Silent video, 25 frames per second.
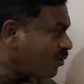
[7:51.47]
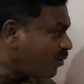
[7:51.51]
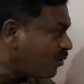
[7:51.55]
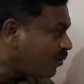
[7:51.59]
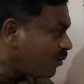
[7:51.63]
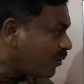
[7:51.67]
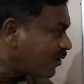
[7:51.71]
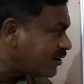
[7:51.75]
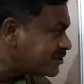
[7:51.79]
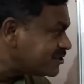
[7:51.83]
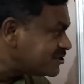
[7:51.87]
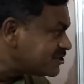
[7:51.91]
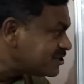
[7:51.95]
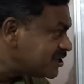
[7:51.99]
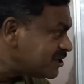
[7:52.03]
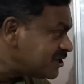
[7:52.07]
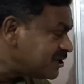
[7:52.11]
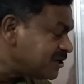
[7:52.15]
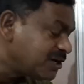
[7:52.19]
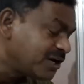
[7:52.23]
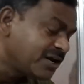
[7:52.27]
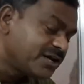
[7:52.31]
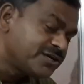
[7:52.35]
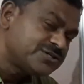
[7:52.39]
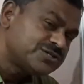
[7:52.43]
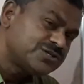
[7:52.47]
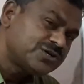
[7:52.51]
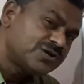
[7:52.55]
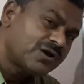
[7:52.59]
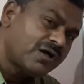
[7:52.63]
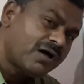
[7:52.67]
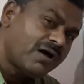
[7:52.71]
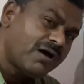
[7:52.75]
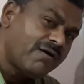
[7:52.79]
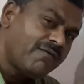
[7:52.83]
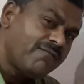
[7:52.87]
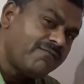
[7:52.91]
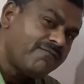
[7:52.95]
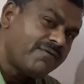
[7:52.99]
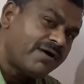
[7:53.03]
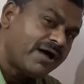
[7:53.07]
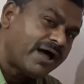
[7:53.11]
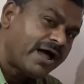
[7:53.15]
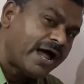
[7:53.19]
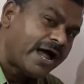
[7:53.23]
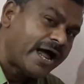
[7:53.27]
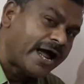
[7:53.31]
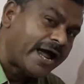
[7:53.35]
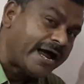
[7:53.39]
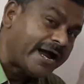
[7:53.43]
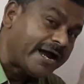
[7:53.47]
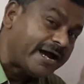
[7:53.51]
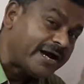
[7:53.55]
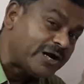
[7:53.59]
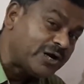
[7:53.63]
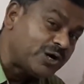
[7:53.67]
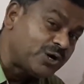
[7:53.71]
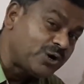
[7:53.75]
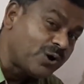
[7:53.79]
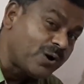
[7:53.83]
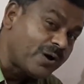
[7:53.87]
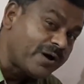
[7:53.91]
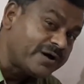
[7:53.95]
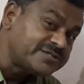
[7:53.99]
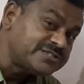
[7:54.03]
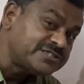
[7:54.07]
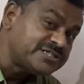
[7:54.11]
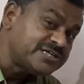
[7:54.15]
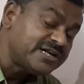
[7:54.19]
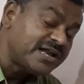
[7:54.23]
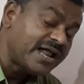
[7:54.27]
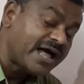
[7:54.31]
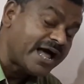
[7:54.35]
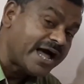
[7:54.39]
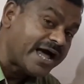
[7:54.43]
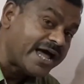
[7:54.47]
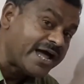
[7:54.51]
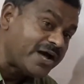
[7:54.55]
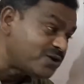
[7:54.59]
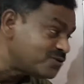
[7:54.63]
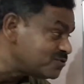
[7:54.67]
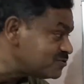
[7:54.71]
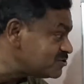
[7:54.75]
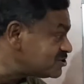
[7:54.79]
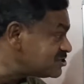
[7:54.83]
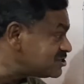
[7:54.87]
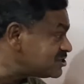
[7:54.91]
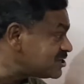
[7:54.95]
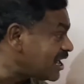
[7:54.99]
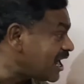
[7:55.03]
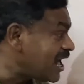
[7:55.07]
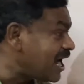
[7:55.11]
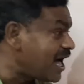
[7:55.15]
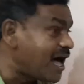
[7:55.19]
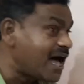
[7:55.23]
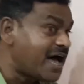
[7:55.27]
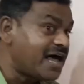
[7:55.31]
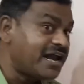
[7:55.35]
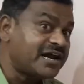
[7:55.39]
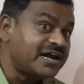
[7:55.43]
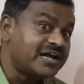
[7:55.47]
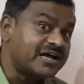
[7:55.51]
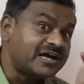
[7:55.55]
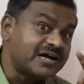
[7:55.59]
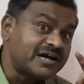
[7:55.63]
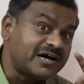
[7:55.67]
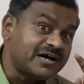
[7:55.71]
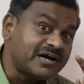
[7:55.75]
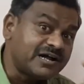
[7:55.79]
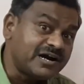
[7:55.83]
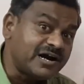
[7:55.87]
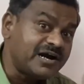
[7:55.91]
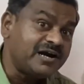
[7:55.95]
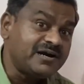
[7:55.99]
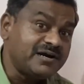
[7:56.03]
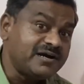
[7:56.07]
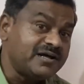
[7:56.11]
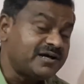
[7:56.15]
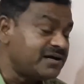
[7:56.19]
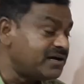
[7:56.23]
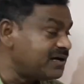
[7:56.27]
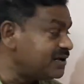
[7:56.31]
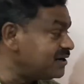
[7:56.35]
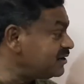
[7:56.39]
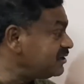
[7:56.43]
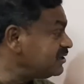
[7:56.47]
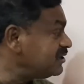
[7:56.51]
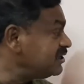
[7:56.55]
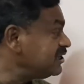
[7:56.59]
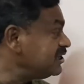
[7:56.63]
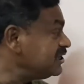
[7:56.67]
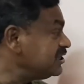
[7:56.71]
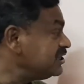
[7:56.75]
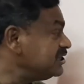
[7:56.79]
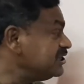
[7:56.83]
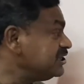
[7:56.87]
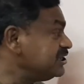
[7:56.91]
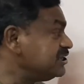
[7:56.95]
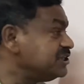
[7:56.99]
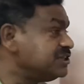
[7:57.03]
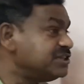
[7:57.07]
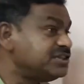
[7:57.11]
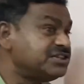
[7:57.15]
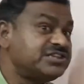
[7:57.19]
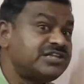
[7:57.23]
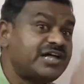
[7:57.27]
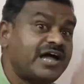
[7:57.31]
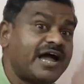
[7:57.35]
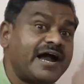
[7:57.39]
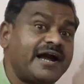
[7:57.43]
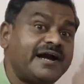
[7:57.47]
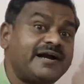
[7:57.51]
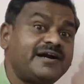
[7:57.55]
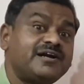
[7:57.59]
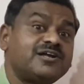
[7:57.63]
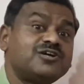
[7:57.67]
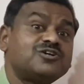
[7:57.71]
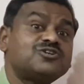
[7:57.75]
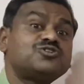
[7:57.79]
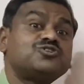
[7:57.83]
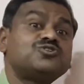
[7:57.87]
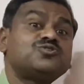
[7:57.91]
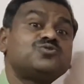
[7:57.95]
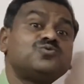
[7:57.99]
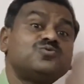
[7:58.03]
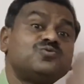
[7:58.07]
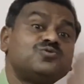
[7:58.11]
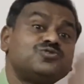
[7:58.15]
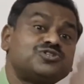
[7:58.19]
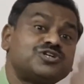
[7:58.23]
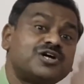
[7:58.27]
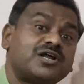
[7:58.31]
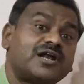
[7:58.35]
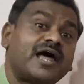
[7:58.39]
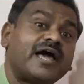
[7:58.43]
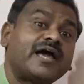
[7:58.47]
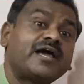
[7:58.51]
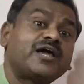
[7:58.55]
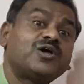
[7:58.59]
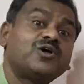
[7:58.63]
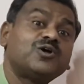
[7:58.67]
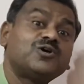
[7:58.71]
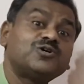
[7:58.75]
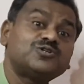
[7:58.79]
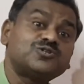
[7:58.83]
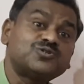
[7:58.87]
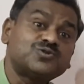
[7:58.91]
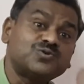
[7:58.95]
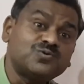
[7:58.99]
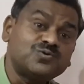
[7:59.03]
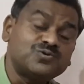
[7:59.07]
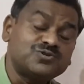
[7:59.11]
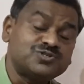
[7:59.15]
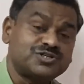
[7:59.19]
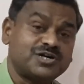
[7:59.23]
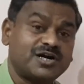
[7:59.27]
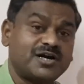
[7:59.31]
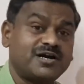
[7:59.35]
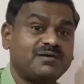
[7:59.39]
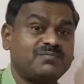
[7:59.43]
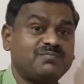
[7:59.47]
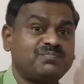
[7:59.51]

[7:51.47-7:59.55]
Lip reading: concentration of hydroxyl ions are greater in that solution, aqueous solution.